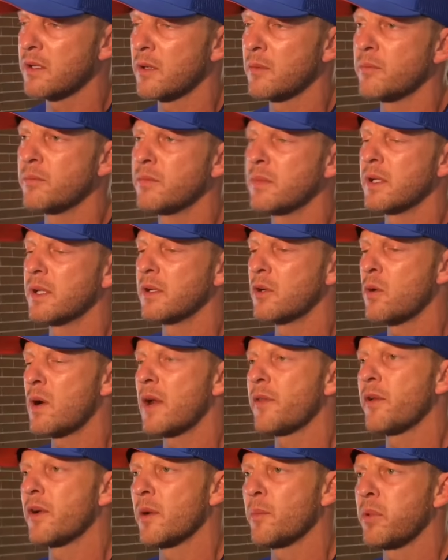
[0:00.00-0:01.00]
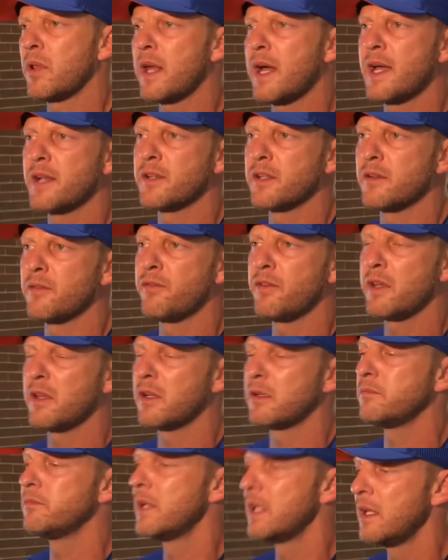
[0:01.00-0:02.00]
to, to go out there and apply it to the
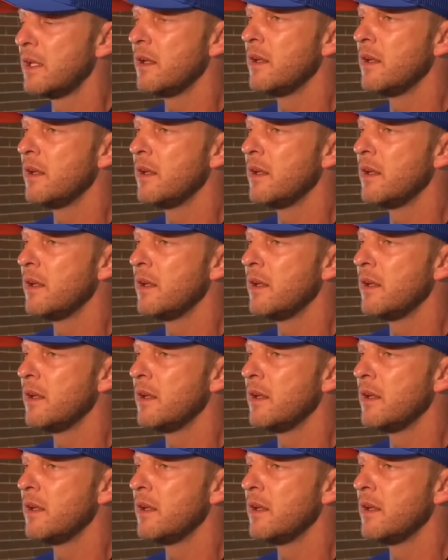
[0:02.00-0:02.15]
field